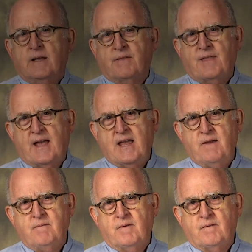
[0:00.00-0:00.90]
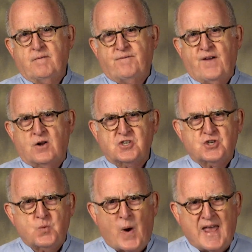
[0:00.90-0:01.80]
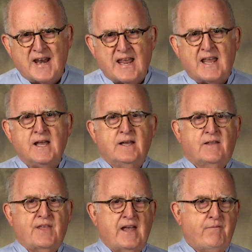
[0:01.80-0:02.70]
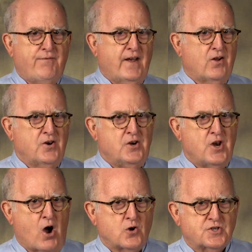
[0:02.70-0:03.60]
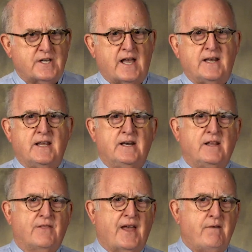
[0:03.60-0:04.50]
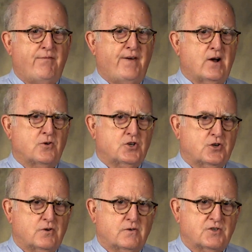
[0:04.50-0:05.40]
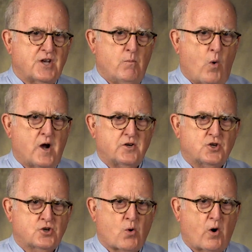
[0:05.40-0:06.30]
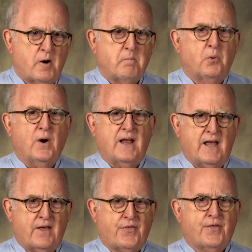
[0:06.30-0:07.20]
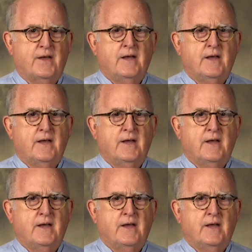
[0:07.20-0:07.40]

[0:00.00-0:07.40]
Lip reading: They felt sweaty. They felt nauseated. They felt somewhat short of breath.